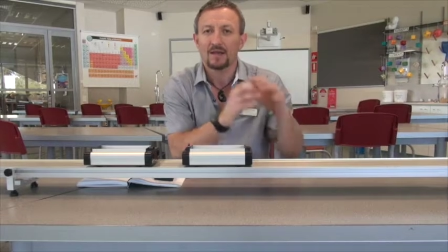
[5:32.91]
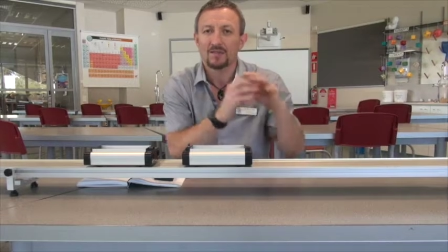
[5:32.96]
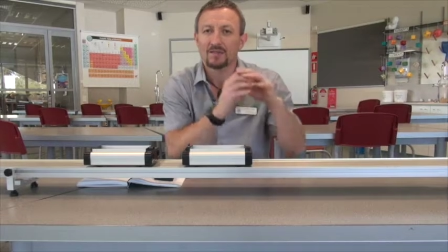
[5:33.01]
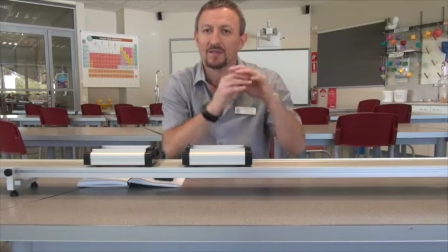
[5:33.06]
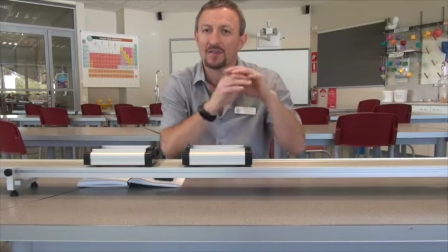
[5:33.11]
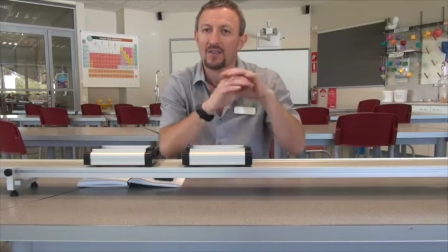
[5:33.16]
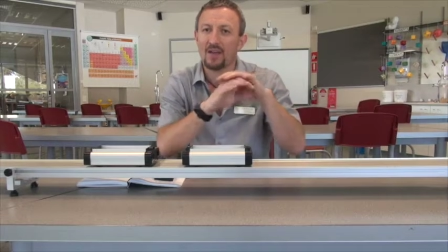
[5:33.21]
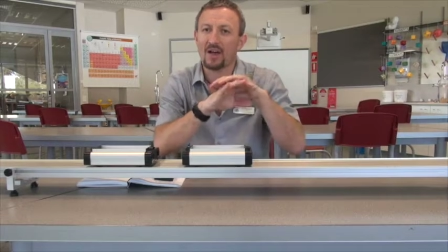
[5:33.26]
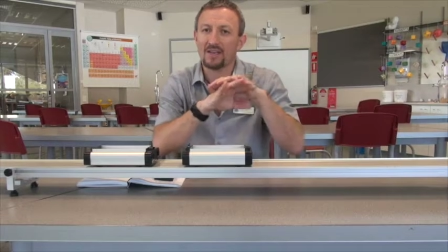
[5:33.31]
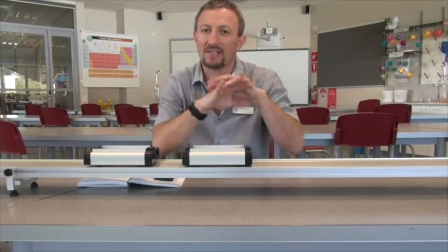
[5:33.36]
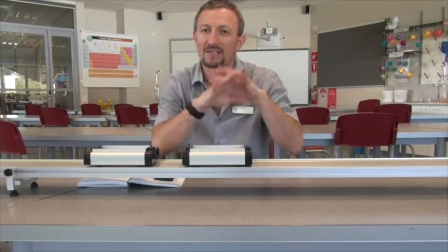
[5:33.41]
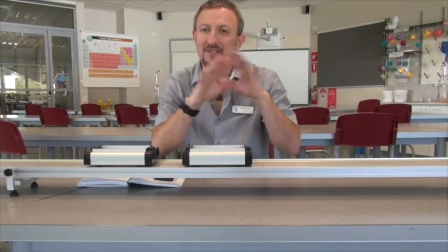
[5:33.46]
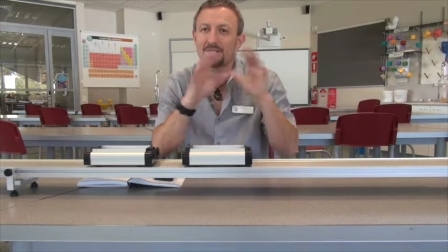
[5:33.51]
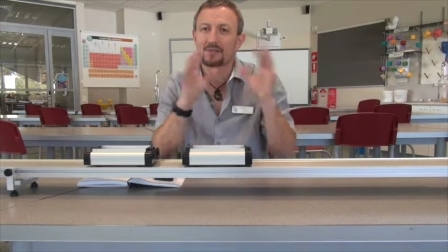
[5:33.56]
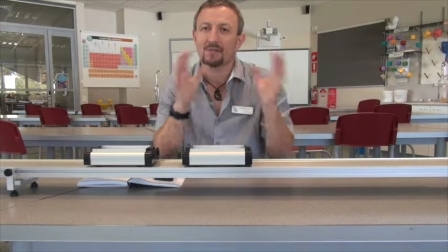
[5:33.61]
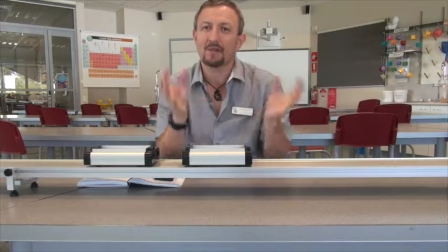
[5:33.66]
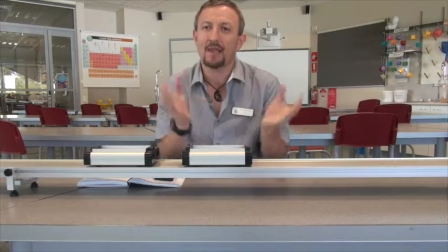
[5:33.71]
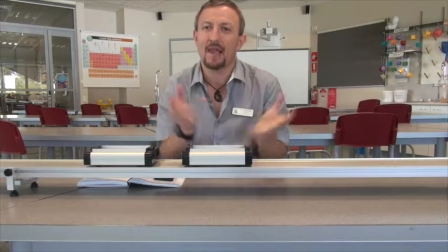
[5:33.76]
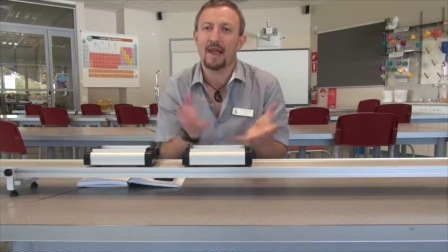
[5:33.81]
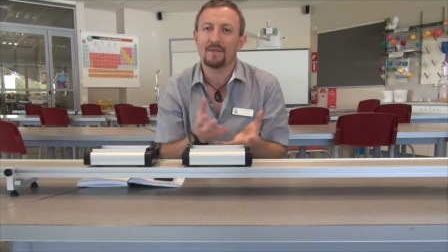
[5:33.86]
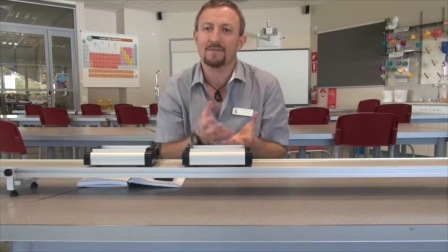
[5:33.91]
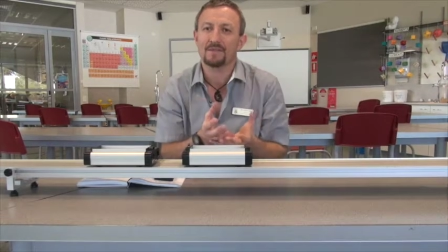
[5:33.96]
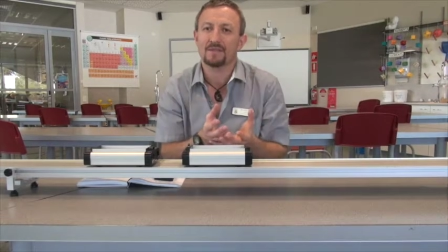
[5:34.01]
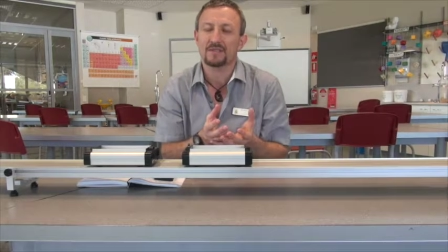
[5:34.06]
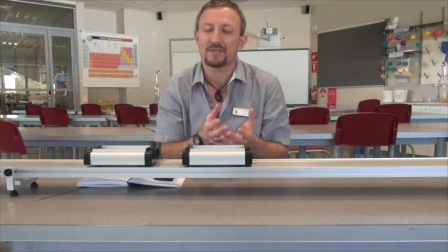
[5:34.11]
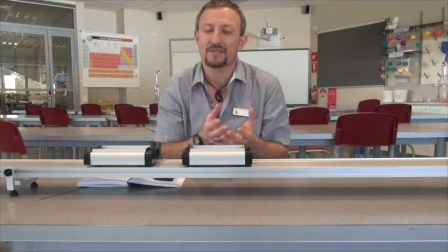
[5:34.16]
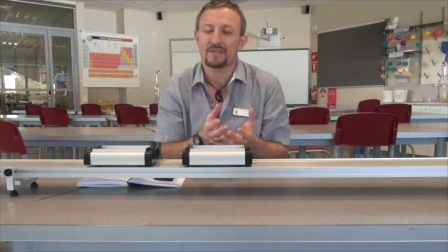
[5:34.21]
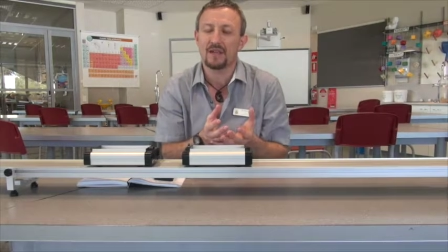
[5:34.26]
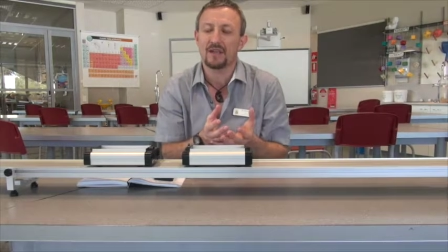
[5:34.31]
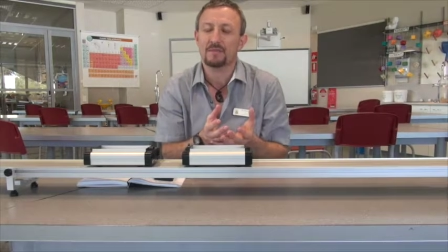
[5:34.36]
so that I still have the
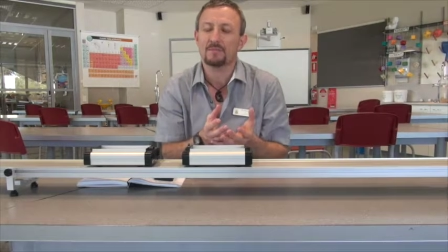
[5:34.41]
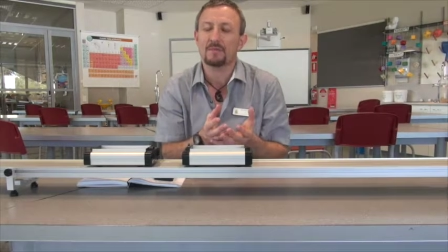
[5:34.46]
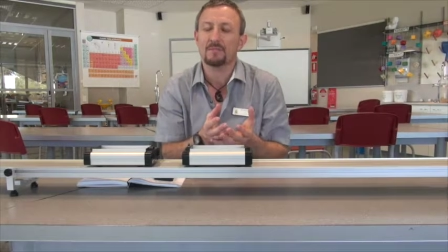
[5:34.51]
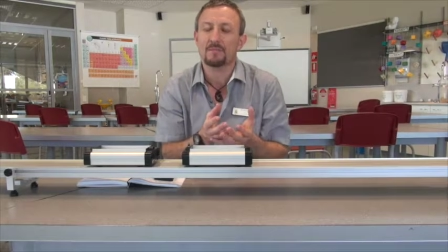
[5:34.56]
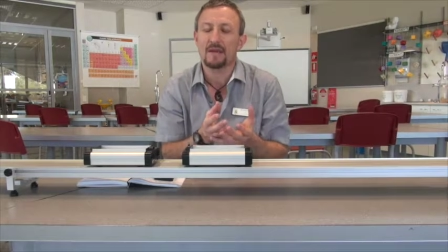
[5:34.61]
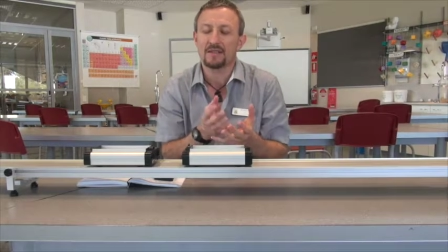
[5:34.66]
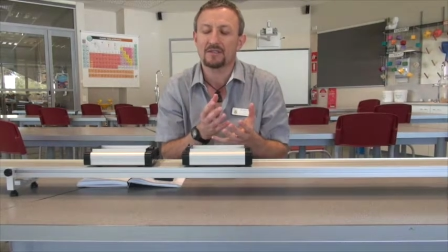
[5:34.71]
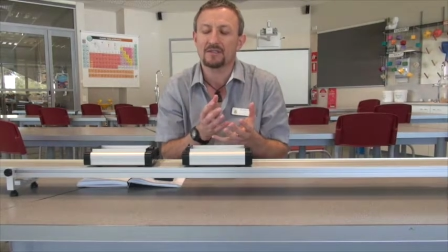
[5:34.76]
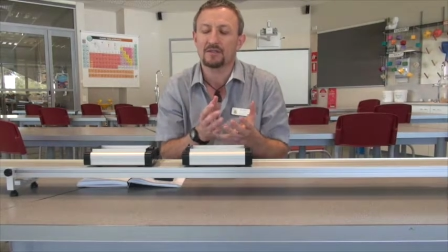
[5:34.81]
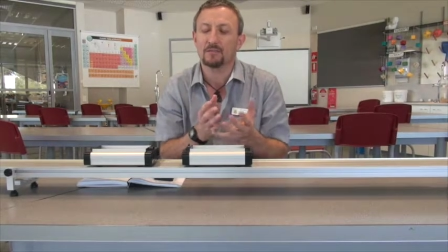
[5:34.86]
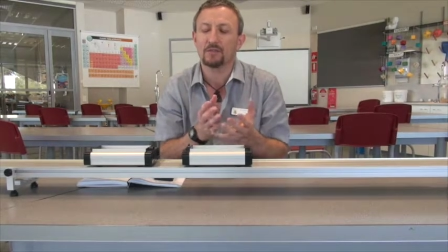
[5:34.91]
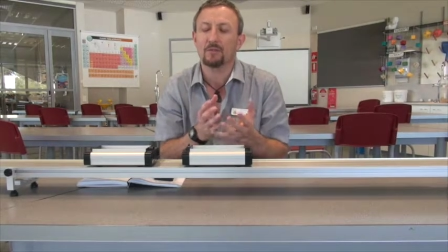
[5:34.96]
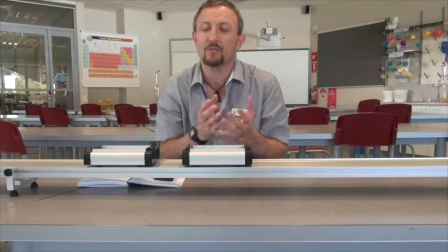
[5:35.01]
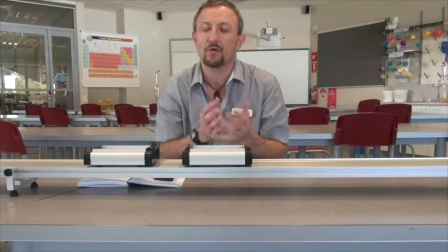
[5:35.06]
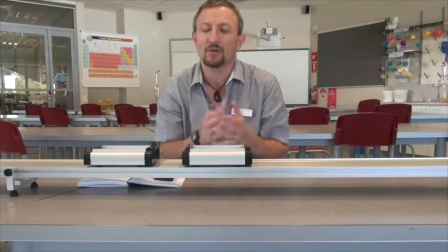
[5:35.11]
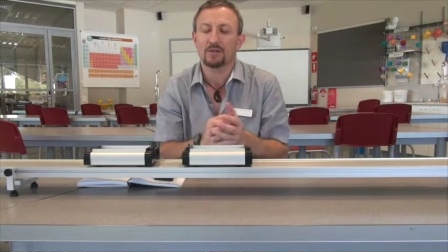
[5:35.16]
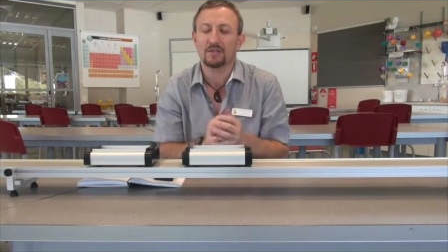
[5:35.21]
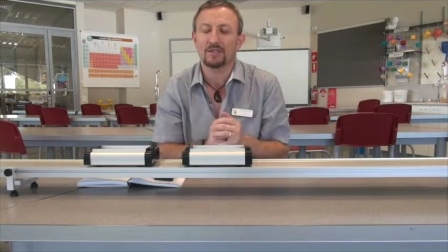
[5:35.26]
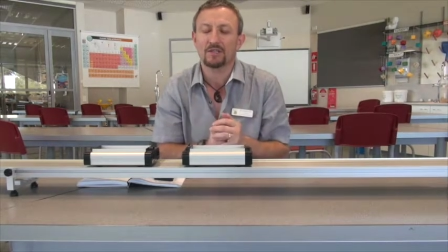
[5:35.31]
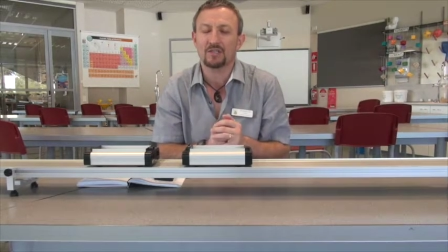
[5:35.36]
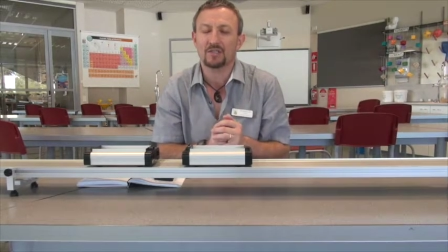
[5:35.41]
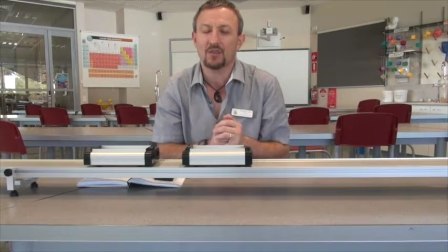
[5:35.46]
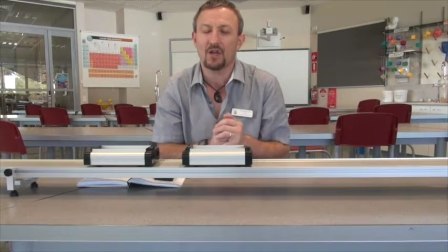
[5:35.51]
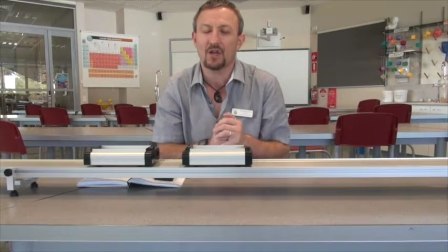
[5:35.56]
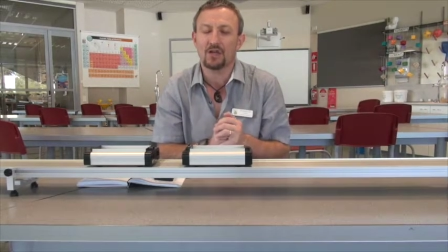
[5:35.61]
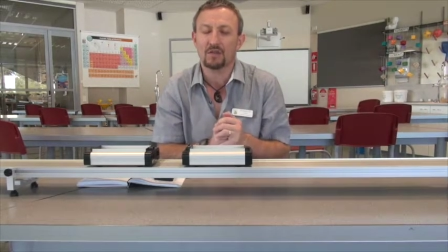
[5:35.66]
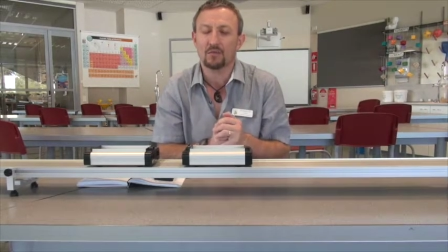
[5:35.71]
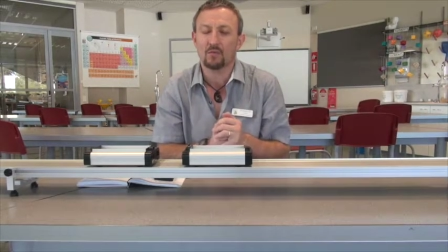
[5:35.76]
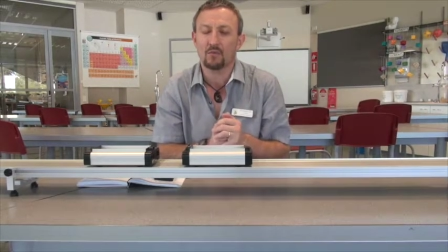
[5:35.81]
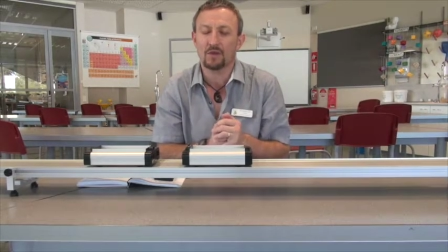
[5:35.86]
same momentum of what I
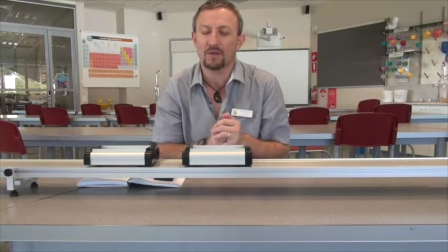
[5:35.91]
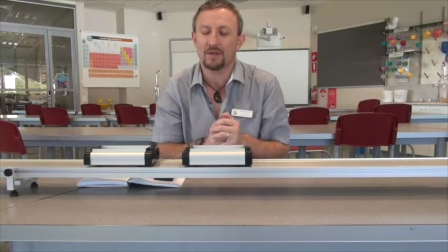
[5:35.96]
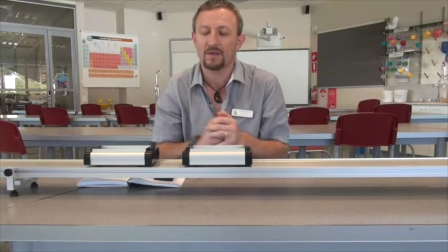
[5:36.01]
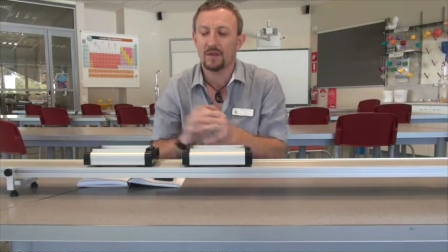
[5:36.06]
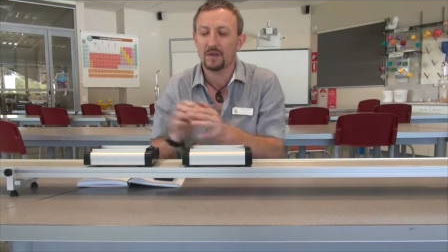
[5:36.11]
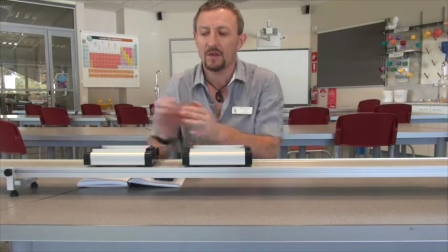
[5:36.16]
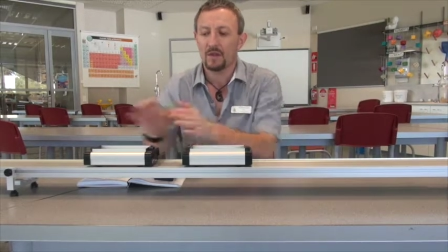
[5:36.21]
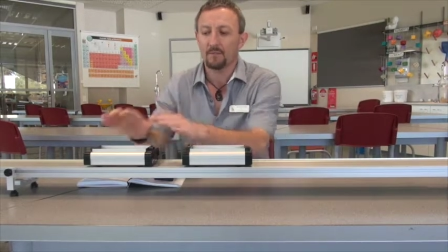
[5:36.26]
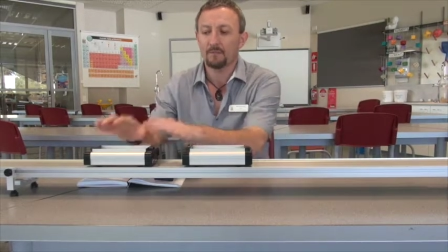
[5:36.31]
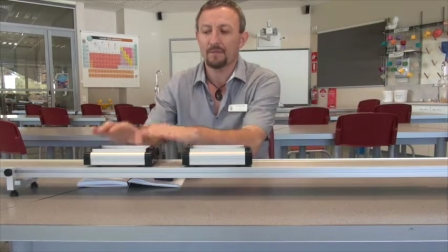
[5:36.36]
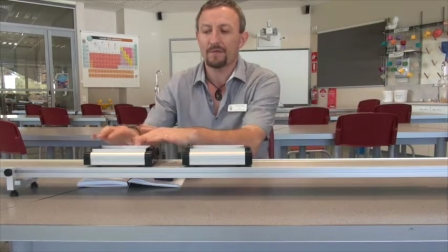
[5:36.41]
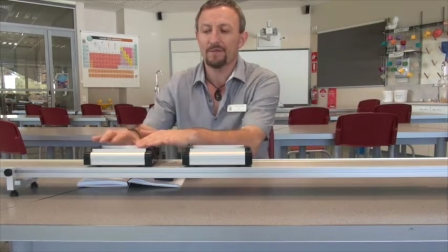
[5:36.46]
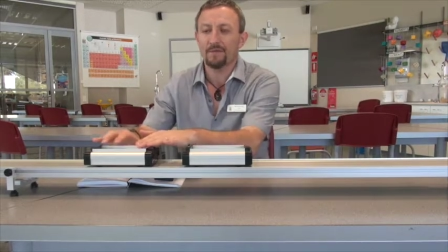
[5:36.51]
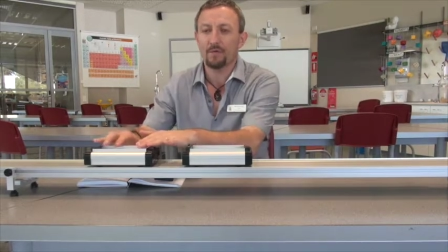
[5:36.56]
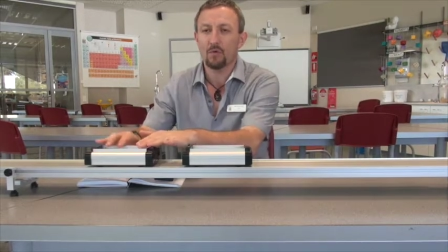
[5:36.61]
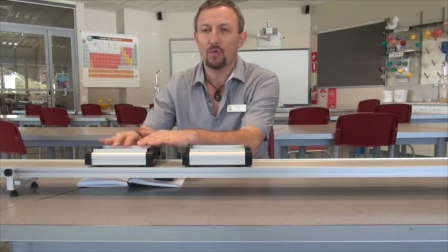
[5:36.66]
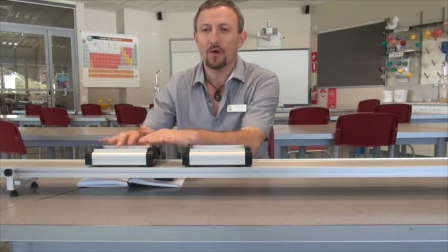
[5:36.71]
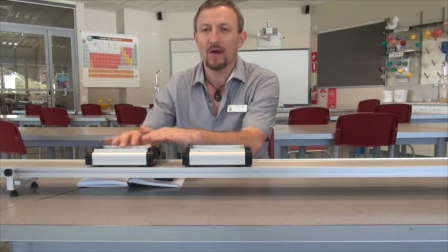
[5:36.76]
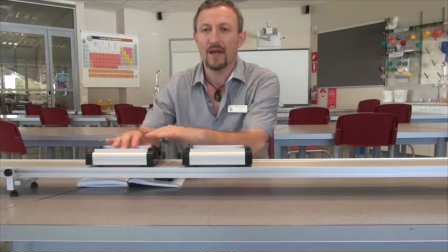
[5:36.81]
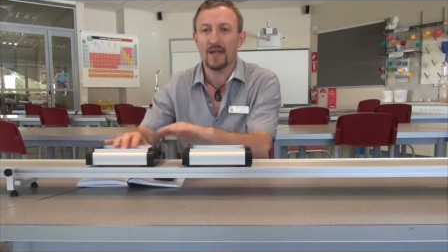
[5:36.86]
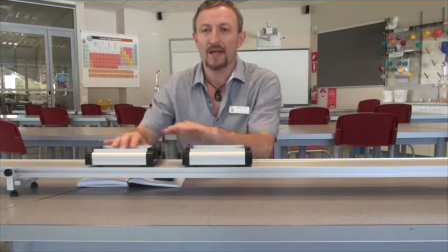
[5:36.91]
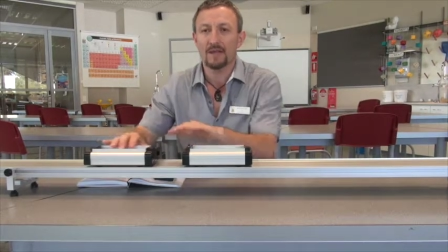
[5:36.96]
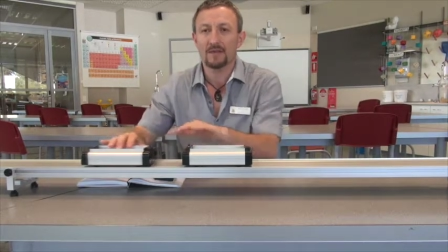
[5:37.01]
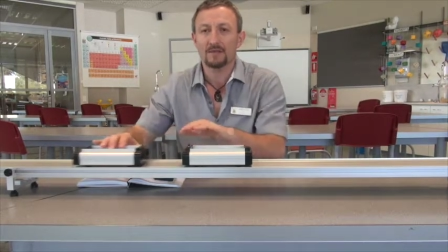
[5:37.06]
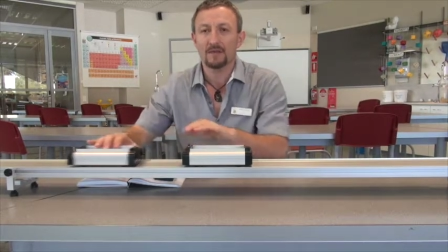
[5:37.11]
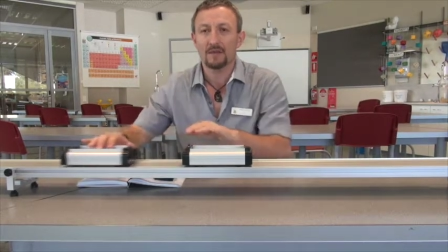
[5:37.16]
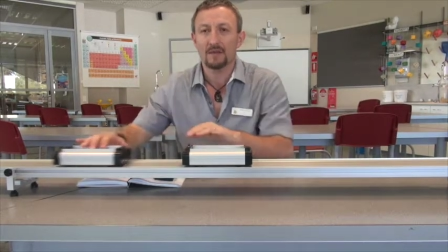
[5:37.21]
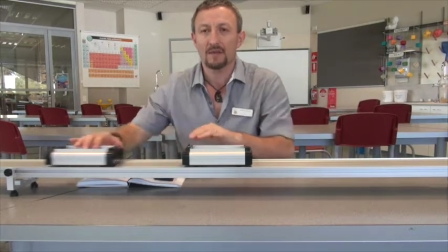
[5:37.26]
started with beforehand.